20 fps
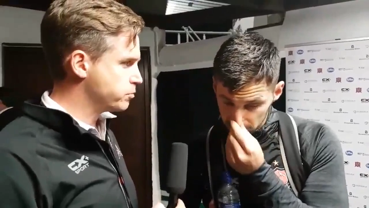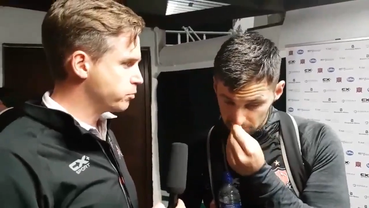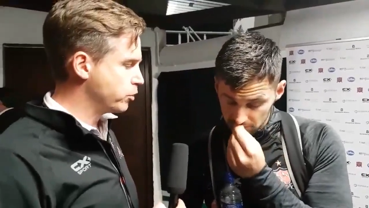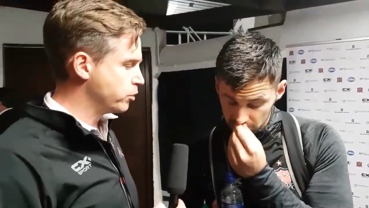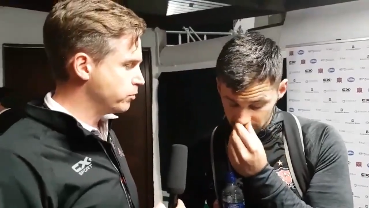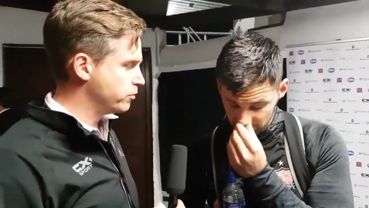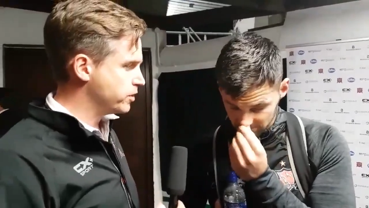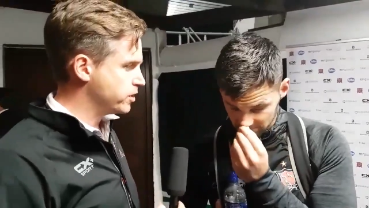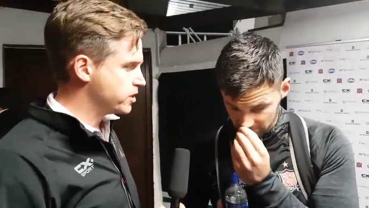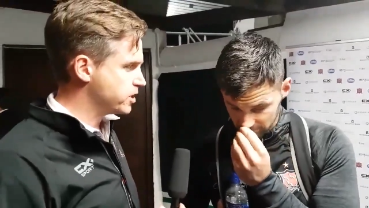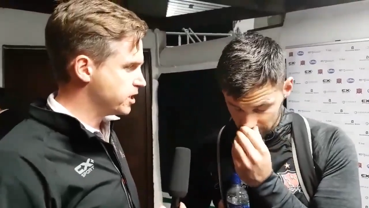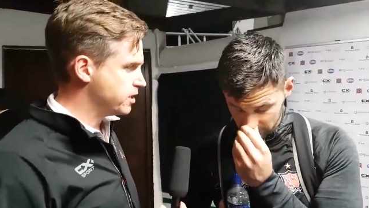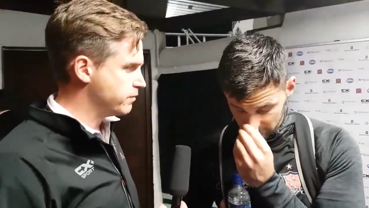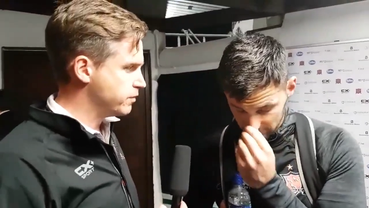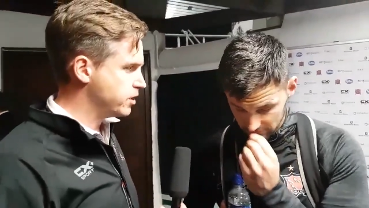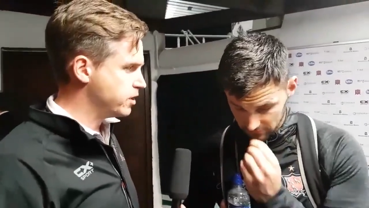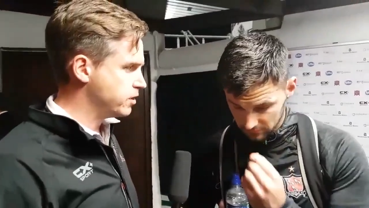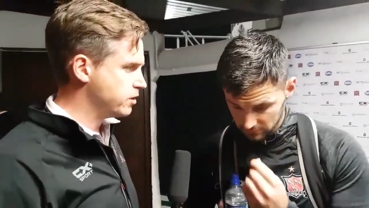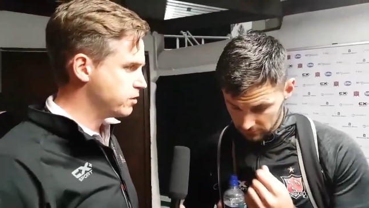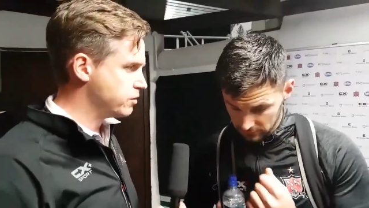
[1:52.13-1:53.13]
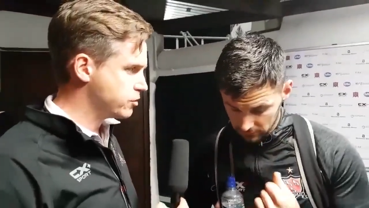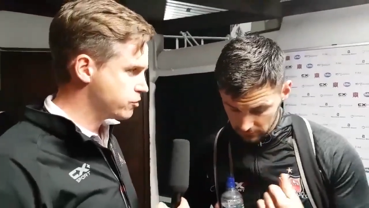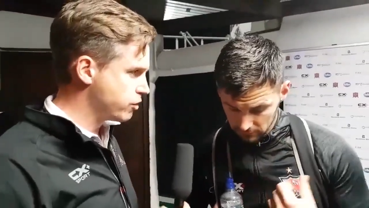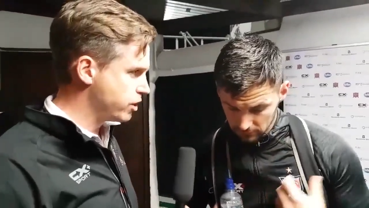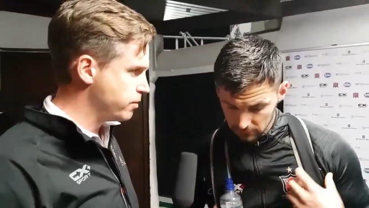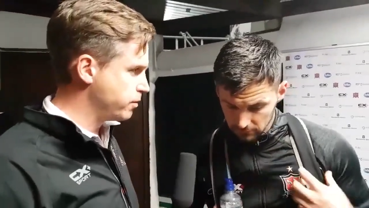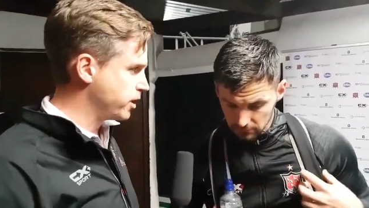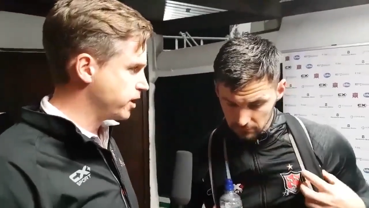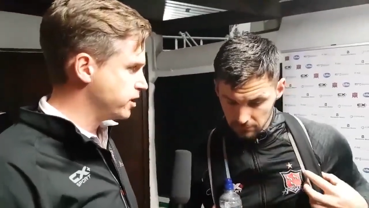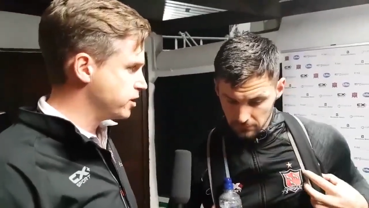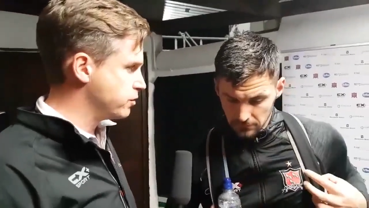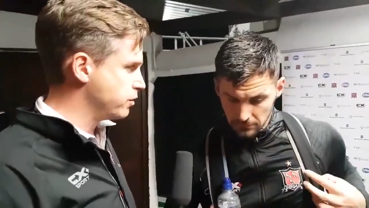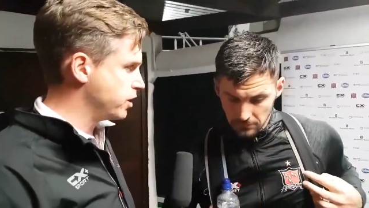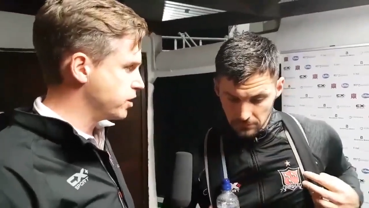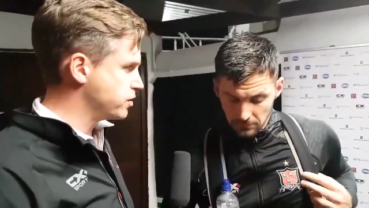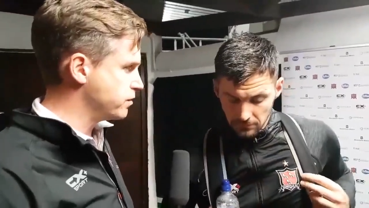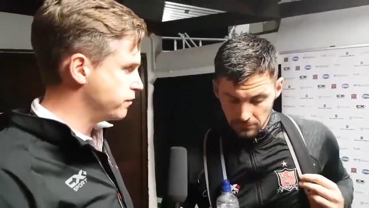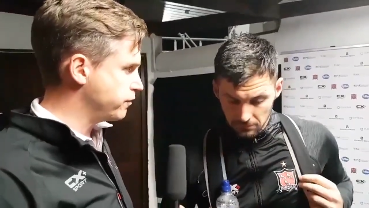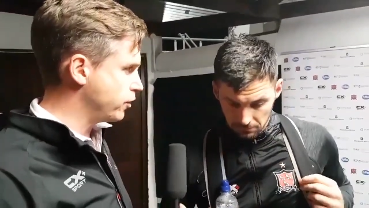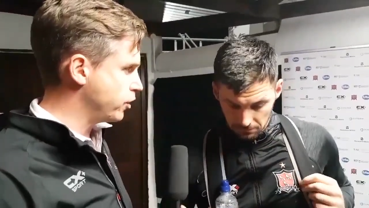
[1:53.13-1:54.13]
Speaker 1: the disappointment this evening. Straight back into
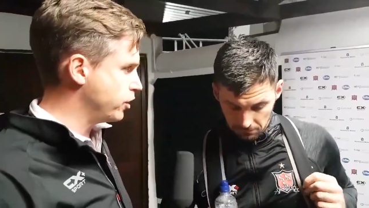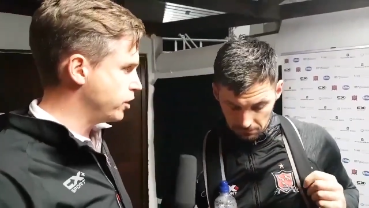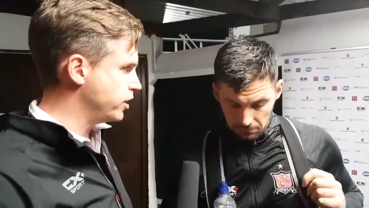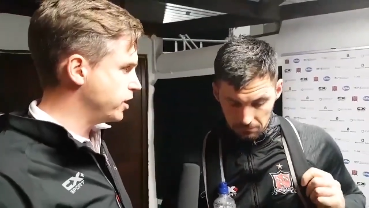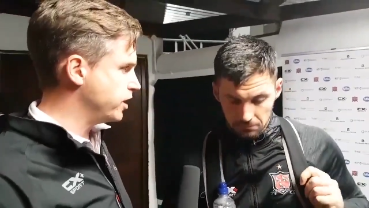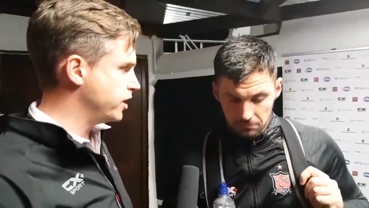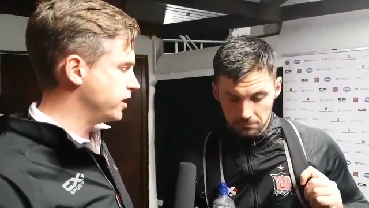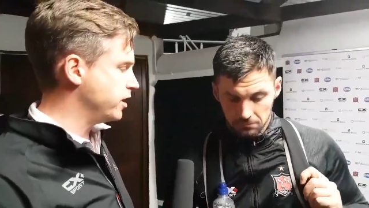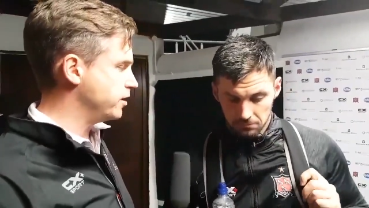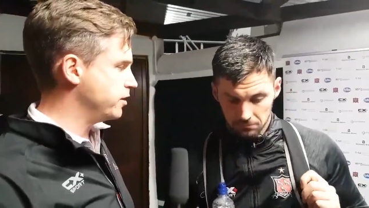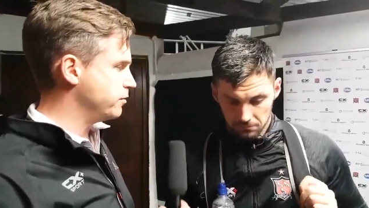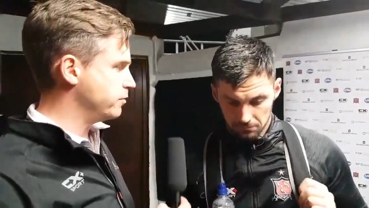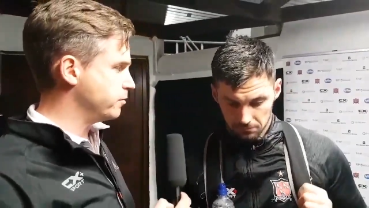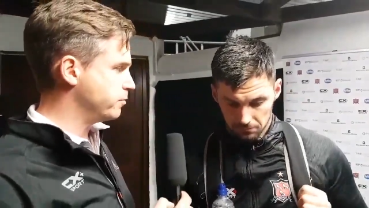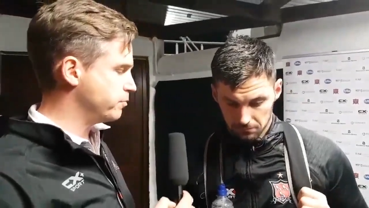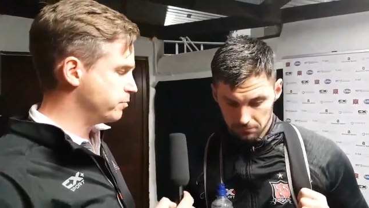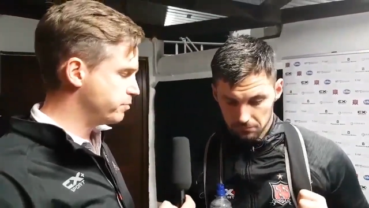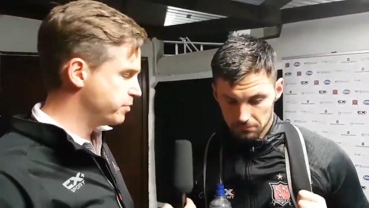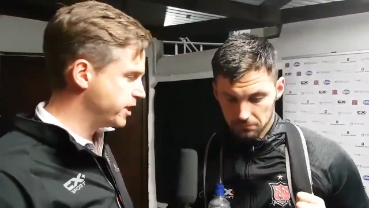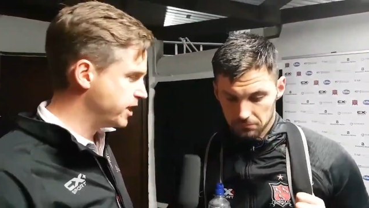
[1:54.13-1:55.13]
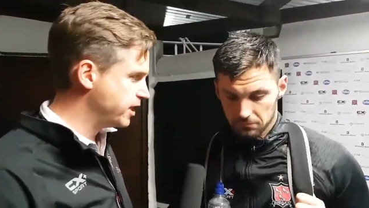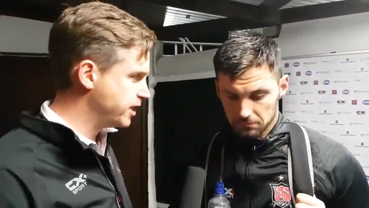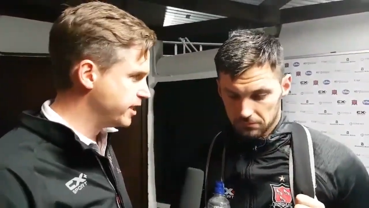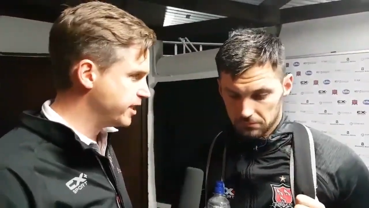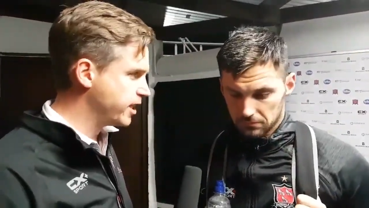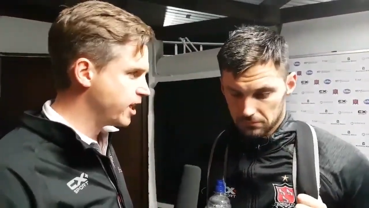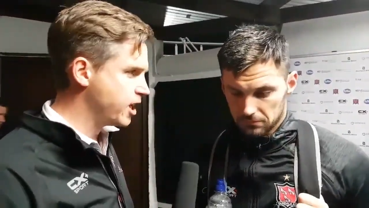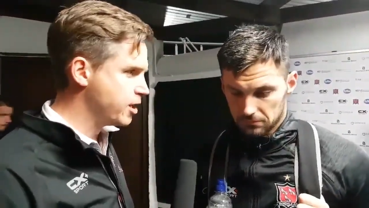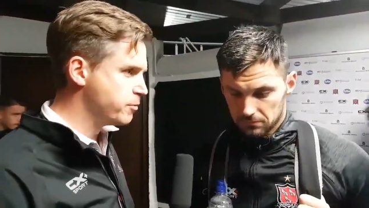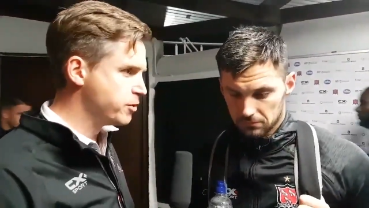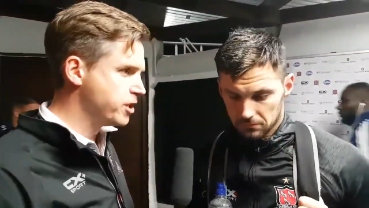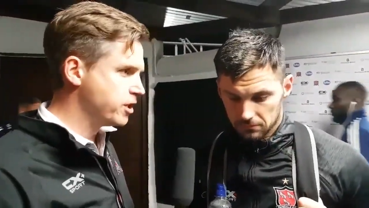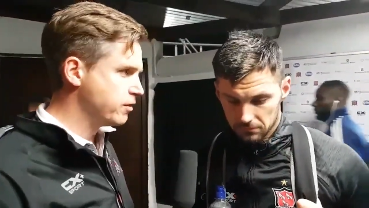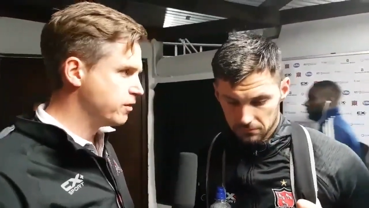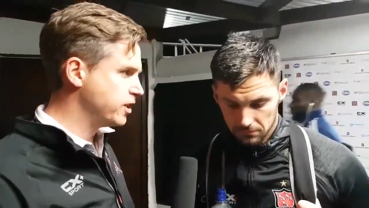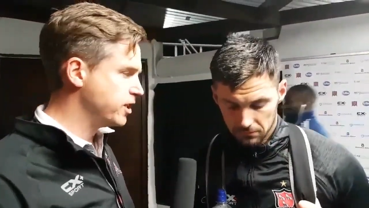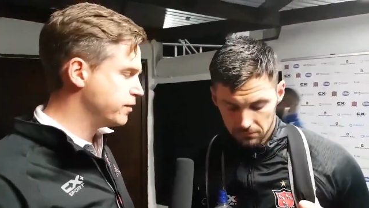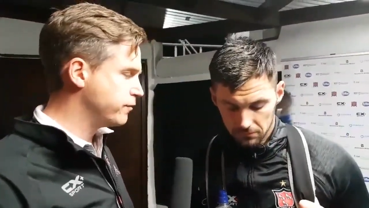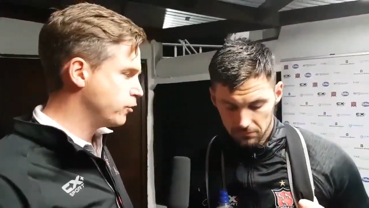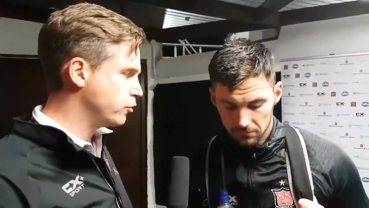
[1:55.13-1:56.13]
action Friday, big league game, and you
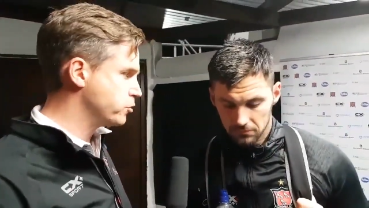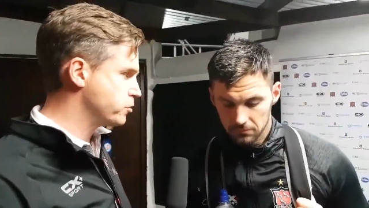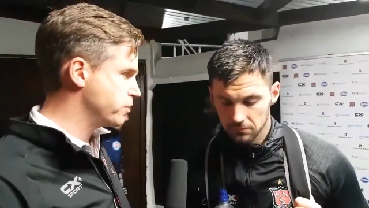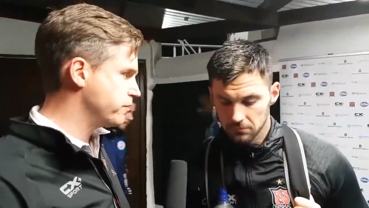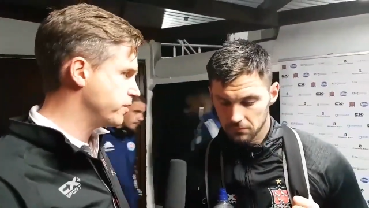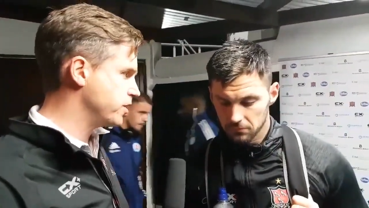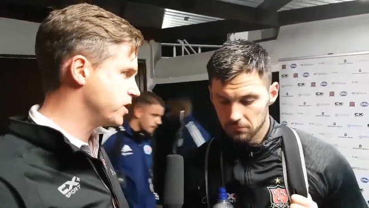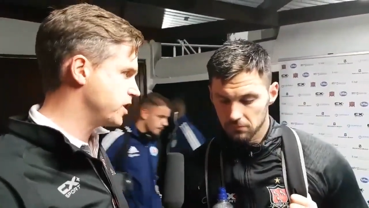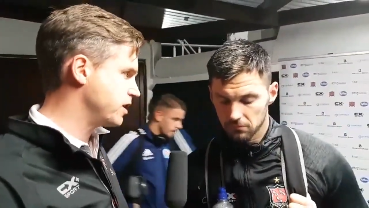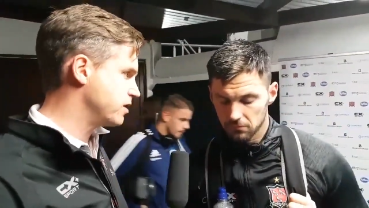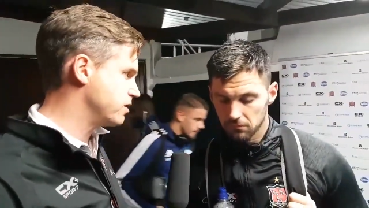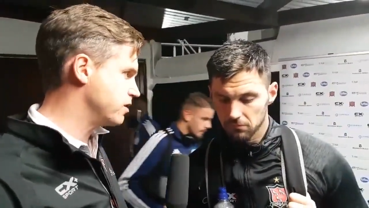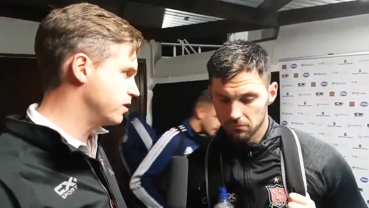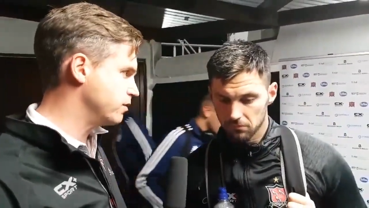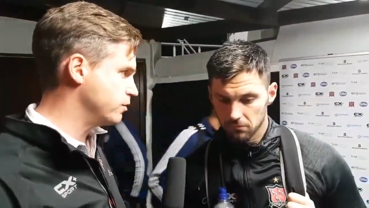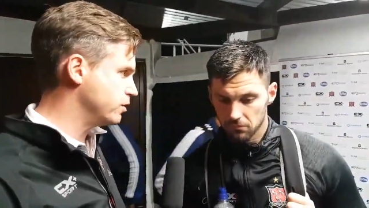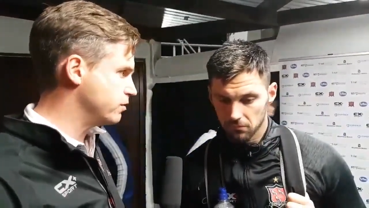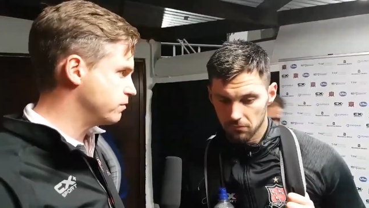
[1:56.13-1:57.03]
know league form has been fantastic.